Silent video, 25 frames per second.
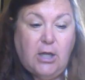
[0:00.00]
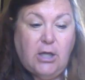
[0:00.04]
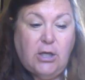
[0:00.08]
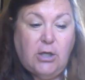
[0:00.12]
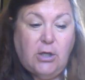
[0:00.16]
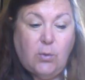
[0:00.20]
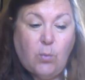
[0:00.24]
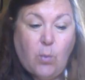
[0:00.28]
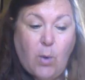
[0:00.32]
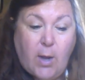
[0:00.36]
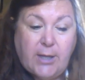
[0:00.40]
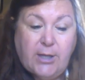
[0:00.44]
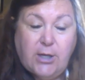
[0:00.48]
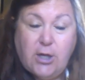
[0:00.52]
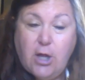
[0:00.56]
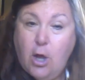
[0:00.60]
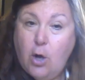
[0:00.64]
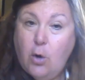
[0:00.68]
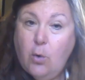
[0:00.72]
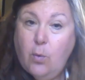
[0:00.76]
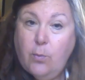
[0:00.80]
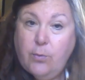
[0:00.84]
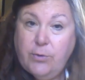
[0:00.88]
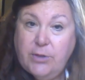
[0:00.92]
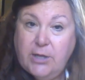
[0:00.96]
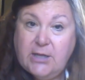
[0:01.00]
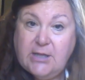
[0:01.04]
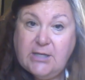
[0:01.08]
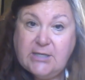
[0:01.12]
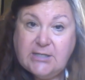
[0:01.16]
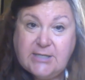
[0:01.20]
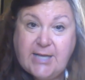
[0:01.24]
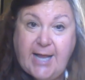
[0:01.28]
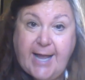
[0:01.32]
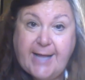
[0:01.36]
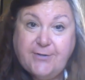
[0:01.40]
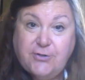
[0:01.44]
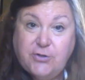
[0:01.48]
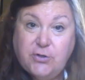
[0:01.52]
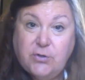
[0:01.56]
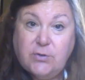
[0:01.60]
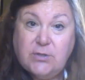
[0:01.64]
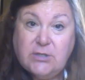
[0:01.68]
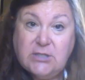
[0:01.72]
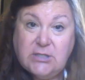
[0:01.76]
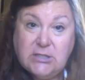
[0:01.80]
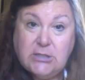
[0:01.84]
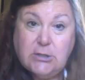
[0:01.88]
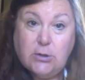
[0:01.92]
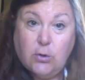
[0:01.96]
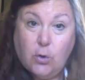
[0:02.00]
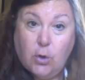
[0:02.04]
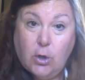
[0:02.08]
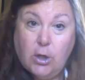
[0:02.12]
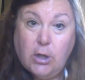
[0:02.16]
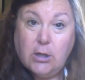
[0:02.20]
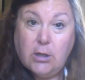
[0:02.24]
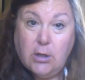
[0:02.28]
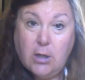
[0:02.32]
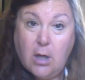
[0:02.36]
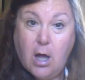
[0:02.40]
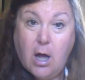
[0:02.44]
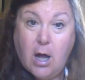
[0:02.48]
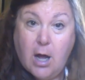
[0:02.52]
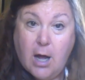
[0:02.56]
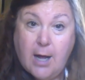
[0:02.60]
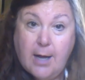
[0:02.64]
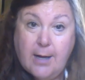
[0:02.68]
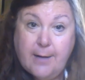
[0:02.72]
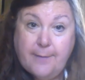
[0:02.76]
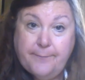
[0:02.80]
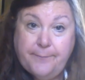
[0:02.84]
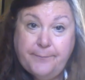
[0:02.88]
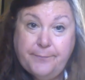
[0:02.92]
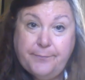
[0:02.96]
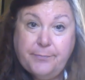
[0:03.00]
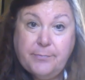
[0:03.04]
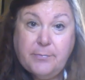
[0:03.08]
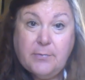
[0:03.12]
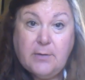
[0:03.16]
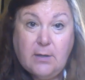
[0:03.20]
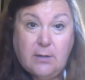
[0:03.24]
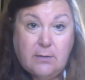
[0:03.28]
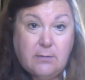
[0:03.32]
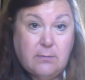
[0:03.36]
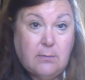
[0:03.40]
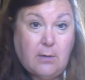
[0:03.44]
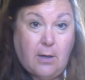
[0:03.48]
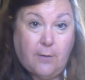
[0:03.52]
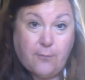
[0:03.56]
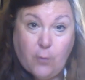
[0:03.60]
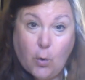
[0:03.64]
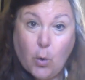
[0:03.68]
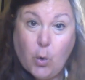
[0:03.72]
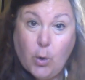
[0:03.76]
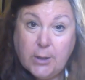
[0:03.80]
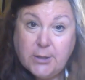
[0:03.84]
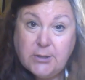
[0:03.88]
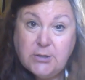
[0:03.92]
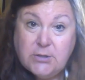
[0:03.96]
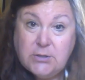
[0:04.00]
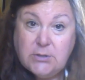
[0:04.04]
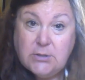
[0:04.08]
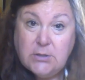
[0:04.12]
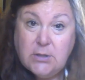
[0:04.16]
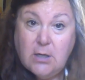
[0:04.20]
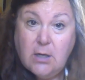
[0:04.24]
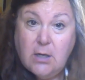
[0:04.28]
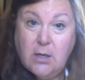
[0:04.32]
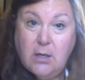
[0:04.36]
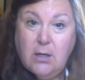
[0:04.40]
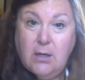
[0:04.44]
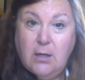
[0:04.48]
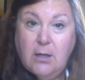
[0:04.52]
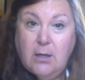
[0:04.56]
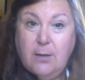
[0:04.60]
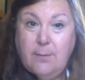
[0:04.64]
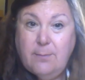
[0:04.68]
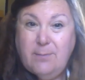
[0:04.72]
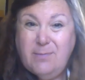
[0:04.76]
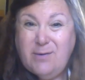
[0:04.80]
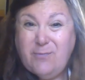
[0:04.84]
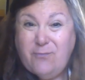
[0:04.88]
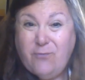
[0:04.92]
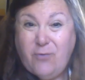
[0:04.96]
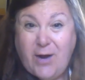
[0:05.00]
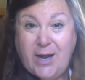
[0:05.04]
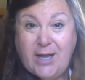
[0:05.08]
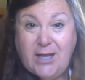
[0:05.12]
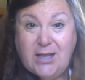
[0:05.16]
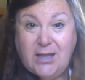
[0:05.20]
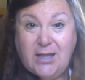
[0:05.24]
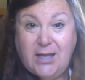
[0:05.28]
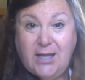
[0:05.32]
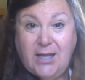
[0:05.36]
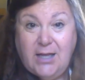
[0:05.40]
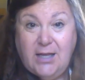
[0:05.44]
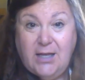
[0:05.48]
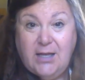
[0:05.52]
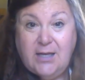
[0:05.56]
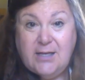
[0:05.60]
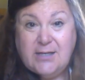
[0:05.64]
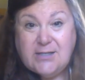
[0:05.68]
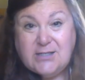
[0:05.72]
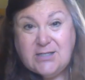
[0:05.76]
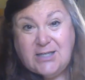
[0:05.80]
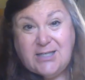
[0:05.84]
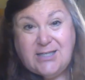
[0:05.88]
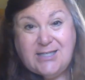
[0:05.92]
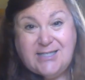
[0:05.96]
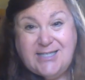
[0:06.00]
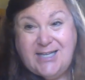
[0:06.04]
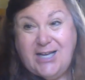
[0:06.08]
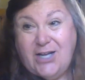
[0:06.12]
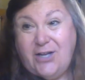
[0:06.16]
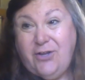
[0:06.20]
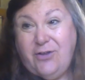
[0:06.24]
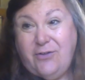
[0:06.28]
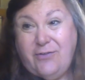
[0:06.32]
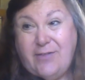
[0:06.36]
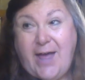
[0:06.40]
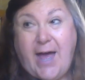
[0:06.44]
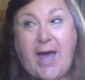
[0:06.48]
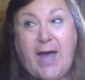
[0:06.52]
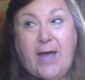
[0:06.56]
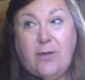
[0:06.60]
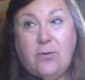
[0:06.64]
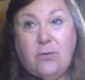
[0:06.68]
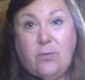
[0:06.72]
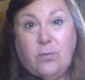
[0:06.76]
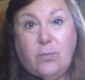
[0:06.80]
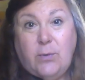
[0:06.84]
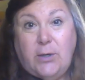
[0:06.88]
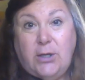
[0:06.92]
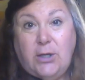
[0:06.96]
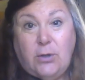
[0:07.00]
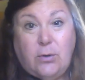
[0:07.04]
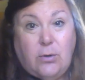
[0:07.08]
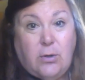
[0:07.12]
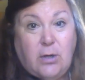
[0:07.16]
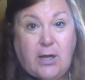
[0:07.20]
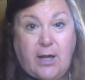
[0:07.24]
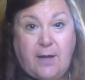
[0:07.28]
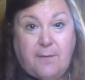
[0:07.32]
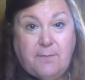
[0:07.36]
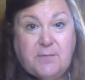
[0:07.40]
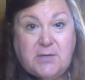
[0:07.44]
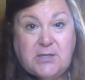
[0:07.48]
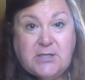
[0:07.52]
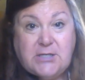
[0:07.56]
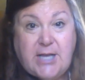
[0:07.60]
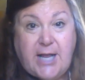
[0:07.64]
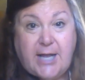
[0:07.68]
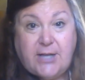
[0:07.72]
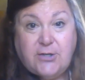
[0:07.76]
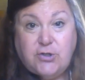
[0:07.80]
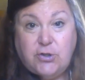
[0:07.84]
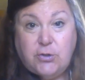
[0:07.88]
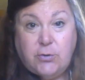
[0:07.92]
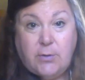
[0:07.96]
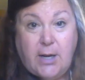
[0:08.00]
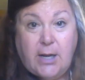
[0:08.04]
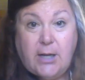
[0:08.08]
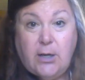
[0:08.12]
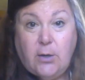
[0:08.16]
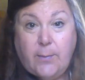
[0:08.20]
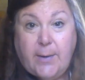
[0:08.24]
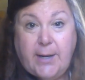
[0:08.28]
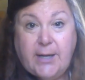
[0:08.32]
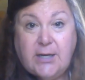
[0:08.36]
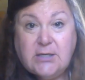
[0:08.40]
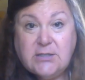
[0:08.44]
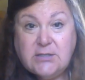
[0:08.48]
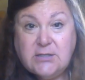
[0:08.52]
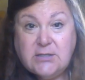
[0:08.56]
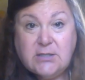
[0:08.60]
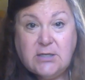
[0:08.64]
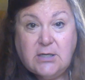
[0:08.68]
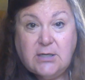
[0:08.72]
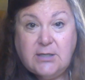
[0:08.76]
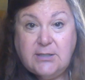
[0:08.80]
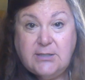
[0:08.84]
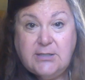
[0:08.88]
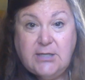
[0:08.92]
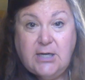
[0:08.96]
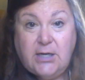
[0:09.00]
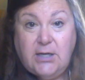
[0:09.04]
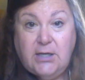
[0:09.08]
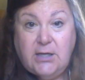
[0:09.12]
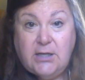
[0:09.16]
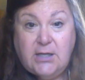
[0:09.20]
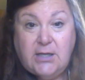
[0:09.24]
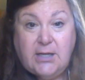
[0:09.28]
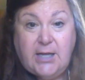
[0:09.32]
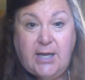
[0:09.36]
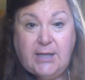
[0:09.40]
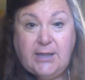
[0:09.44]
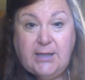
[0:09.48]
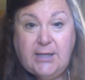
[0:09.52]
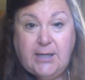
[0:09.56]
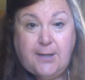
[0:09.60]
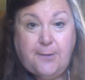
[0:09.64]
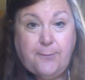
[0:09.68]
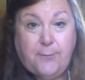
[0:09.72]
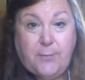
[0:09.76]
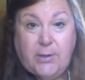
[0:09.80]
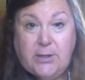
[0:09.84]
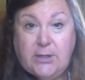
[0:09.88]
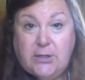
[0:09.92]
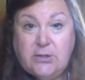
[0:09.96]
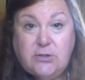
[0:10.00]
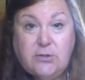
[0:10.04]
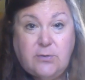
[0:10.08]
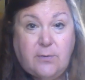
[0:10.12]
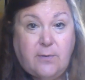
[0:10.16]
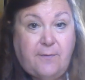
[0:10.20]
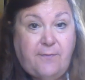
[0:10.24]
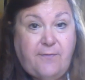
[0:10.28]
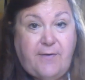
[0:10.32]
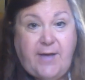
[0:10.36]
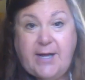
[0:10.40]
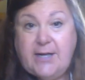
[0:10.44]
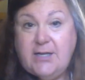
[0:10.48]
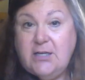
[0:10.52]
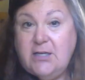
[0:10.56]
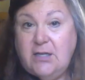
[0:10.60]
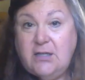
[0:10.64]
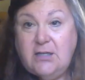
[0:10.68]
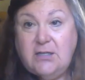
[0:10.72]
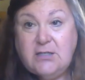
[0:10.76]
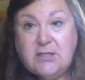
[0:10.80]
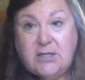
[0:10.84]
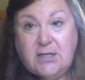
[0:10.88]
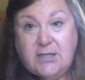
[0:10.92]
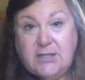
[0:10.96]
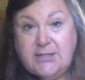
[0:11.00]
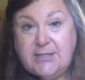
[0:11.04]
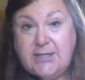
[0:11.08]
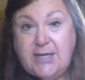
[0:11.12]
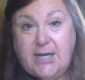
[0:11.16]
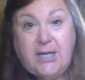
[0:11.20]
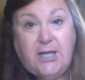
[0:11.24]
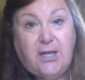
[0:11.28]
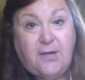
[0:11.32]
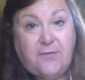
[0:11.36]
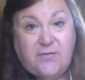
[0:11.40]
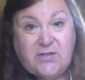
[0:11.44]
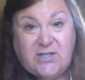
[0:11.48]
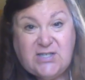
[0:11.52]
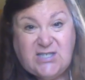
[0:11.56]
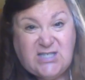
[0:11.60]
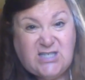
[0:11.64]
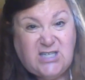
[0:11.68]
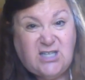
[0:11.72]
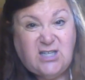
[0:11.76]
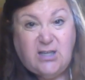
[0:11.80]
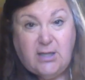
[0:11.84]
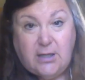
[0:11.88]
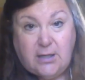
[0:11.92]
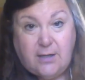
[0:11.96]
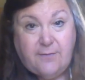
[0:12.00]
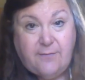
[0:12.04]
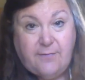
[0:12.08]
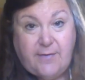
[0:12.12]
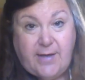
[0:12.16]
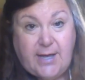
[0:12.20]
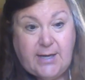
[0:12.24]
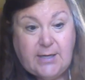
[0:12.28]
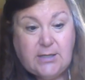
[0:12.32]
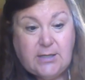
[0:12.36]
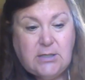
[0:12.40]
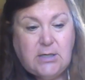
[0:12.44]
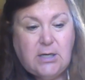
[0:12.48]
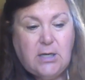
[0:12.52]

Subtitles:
You want to know that the statute is still good law, of course, but frankly, it's going to tell you that when you look up the statute anyway, because it's going to tell you the date that it went into effect, and it's going to tell you if it's still in effect.